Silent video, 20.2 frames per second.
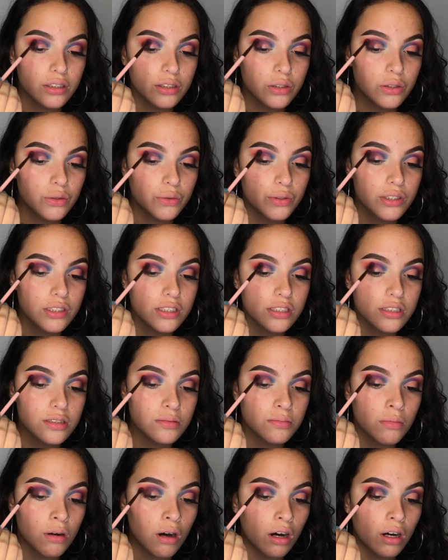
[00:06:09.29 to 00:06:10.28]
doing
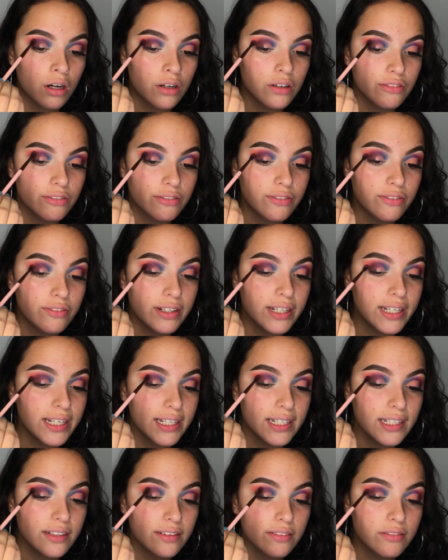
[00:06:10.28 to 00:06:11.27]
small,
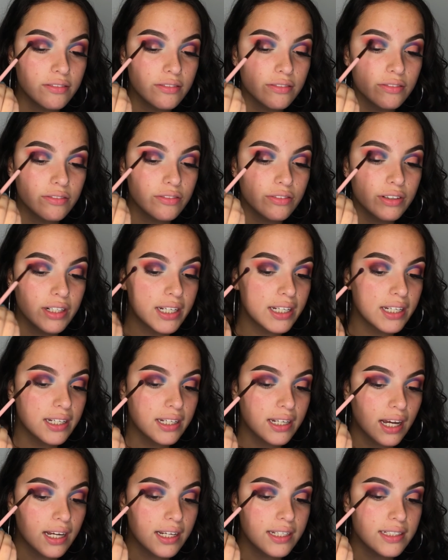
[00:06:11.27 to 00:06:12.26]
really
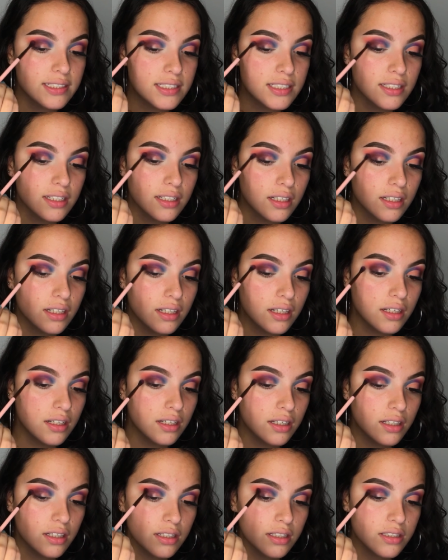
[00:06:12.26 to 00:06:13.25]
light
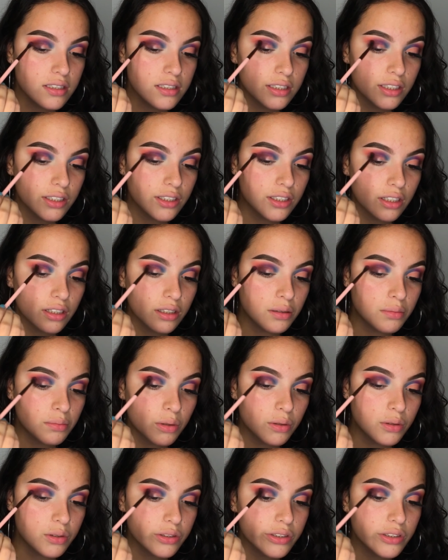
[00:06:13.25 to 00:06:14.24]
circular
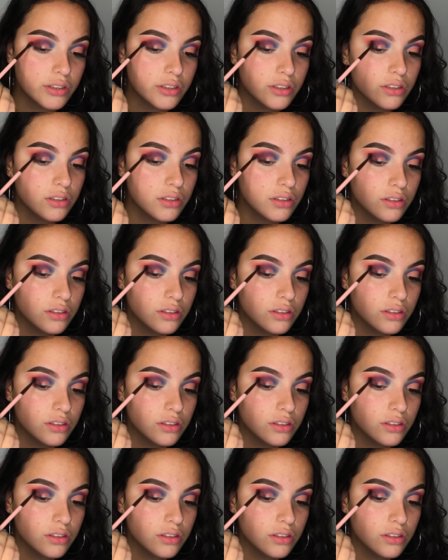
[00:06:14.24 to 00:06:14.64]
motions